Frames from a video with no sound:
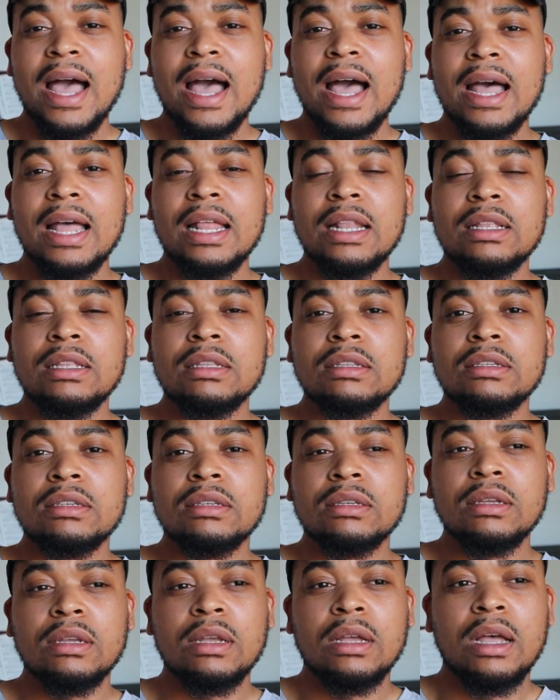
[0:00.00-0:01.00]
and
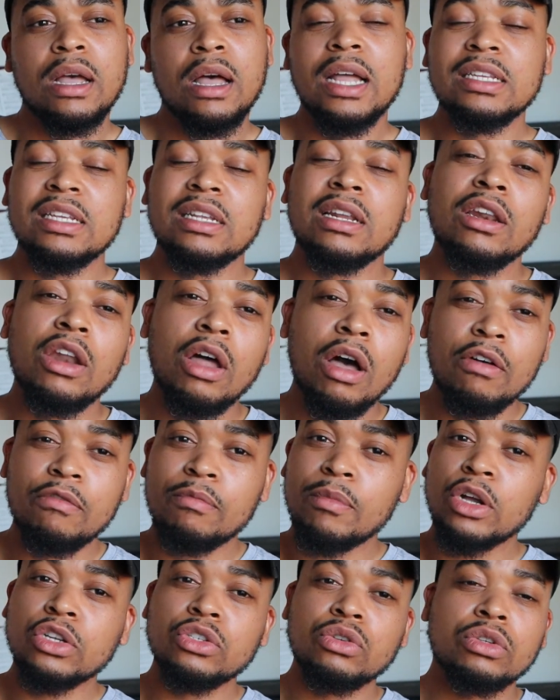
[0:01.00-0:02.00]
I did a lot of
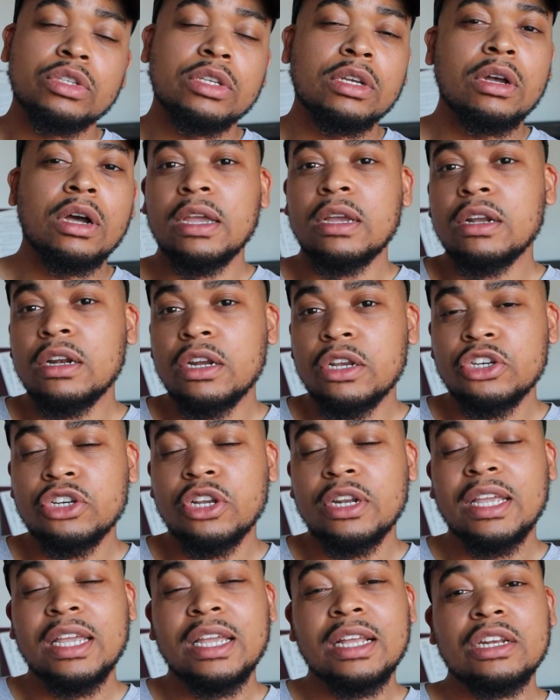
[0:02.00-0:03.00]
modules in
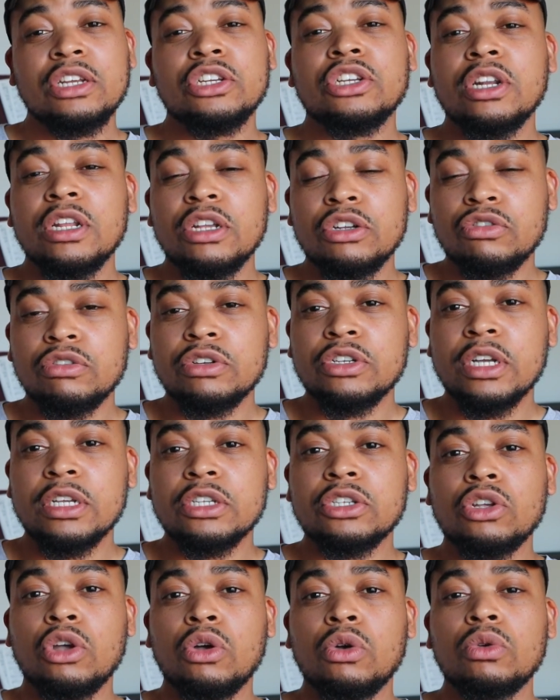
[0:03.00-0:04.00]
English and English literature.
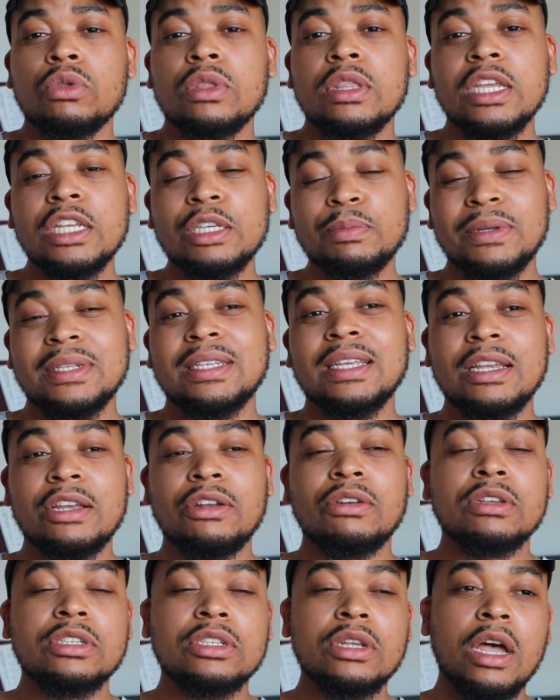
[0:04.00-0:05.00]
So this
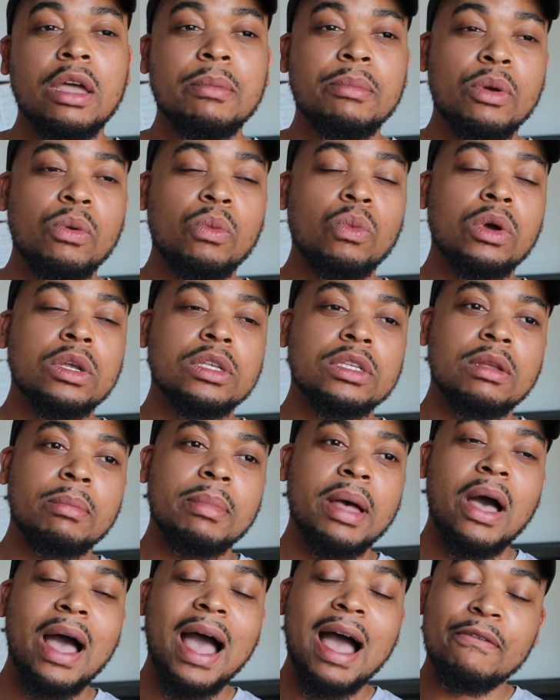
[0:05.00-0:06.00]
particular assignment was
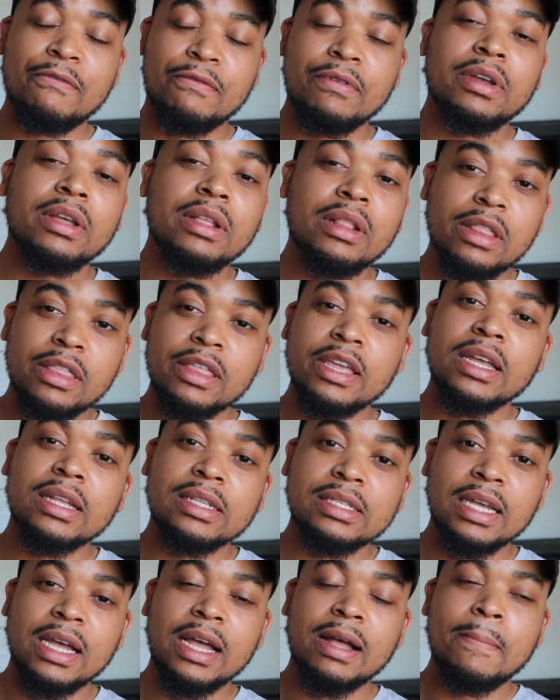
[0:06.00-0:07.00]
about African
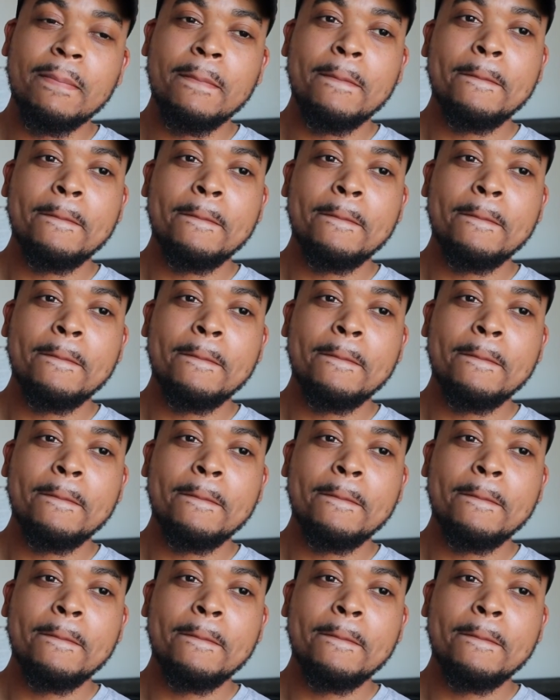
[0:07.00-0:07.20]
theatre,